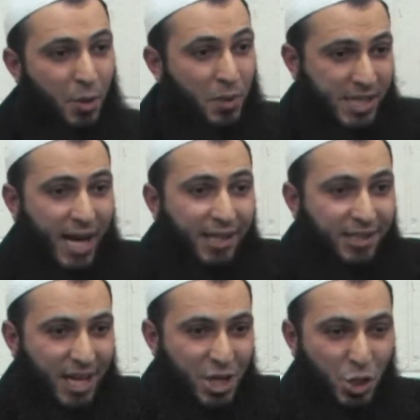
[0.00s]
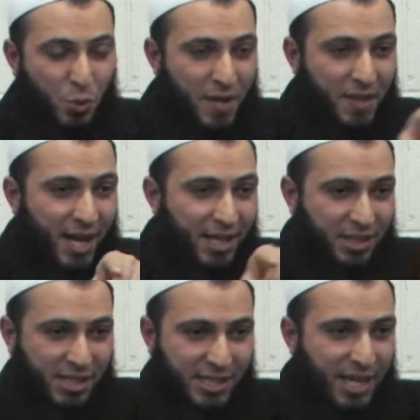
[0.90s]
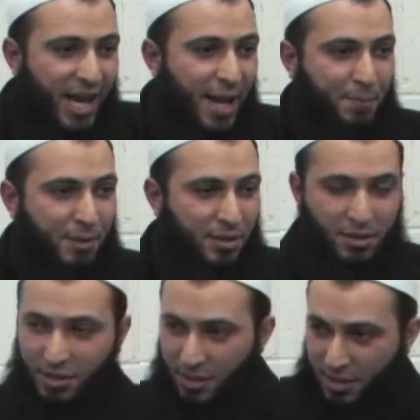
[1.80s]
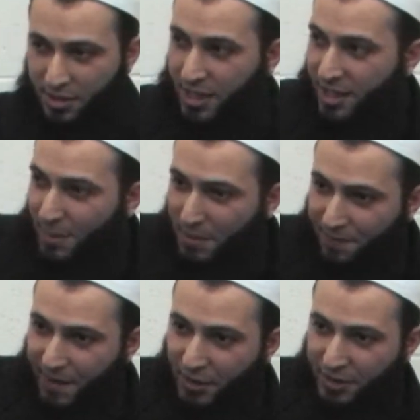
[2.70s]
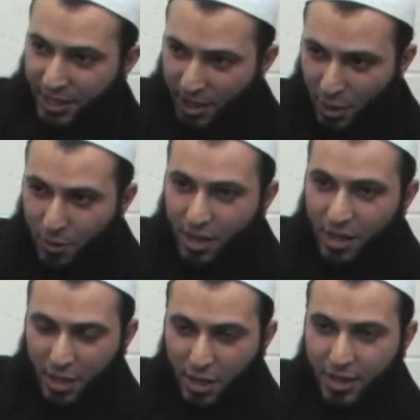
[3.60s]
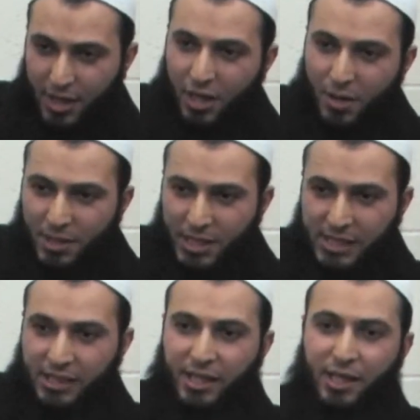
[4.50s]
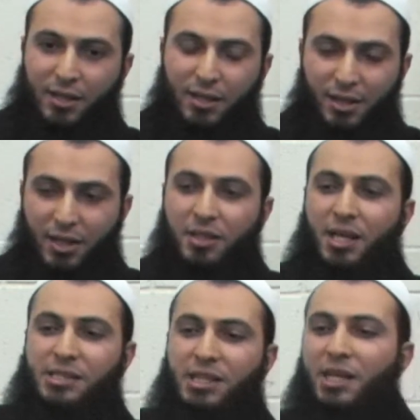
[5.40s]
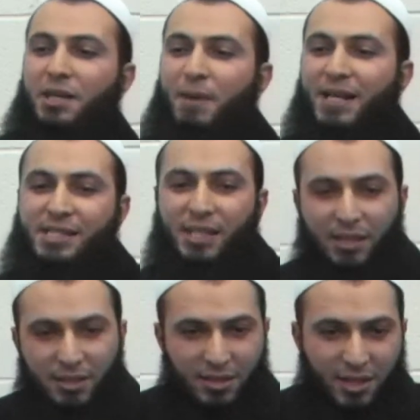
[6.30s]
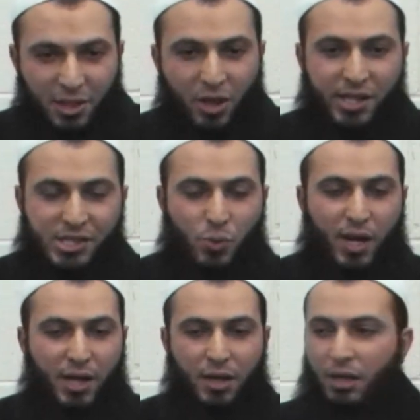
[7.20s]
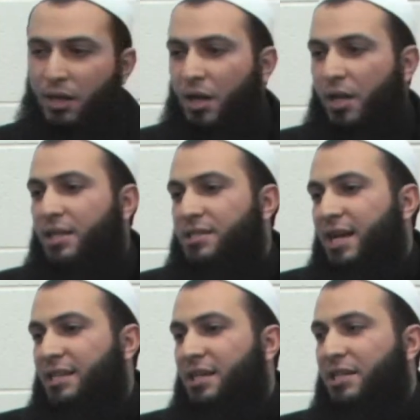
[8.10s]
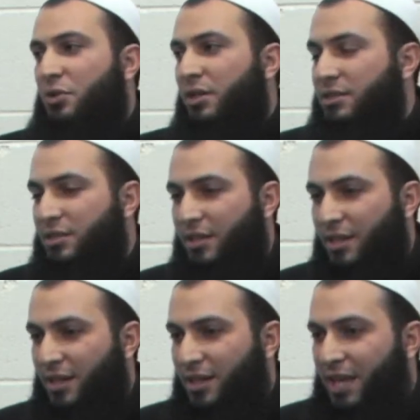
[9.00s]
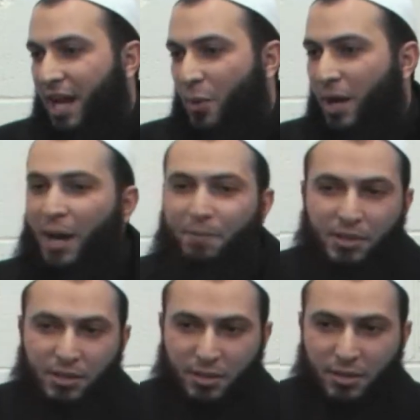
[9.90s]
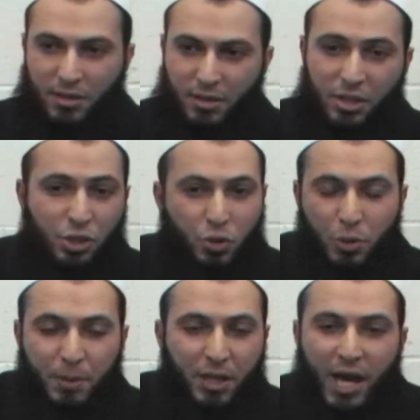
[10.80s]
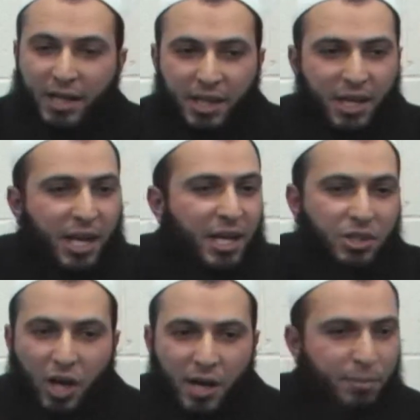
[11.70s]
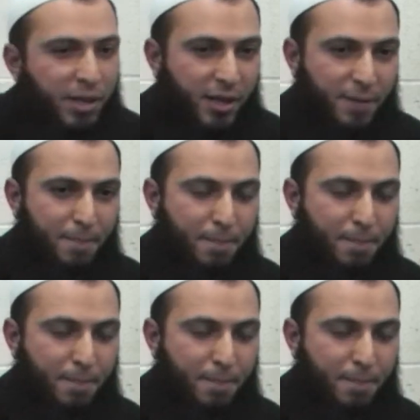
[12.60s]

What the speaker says: He was a hunter. He knew where the hunting they're going to be found there, I'm going to go there, and I'm going to sit there. The next thing he buds in a nice way, and his next thing he's got da'wah happening. You could be like that at any time, brother.